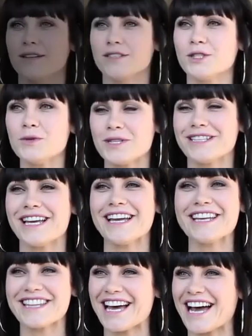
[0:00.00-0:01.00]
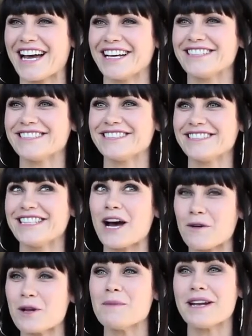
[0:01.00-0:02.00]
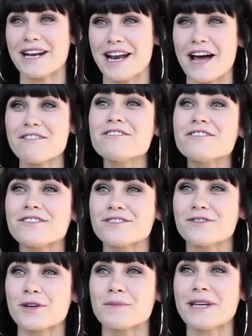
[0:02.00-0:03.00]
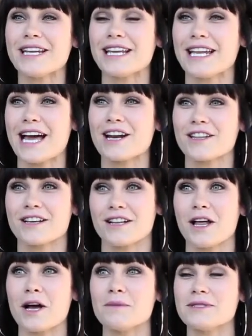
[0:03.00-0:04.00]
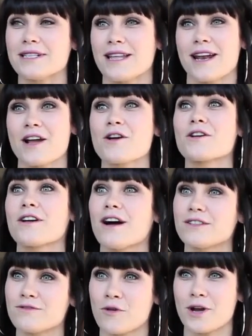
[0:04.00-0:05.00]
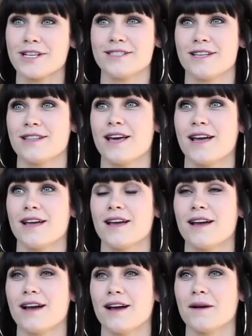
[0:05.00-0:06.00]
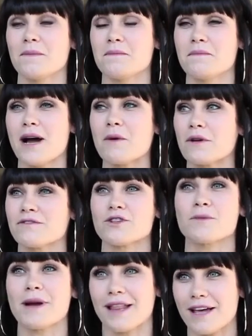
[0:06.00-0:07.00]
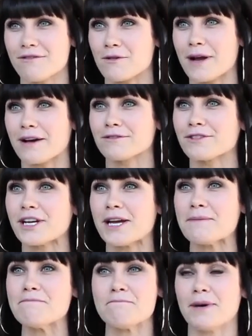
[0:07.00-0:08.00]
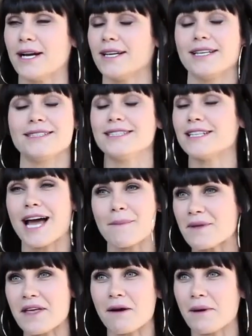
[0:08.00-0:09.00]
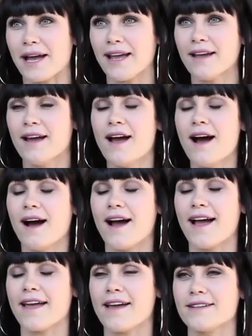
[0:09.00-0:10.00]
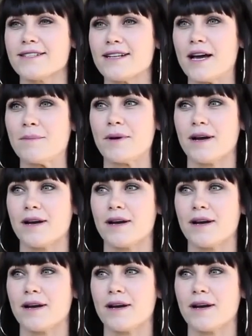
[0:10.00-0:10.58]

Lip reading: You would think that that would have been enough for me to get out of the clubs, and that I heard God's voice, and that I would have turned my life around for him, but it didn't happen that way. I ended up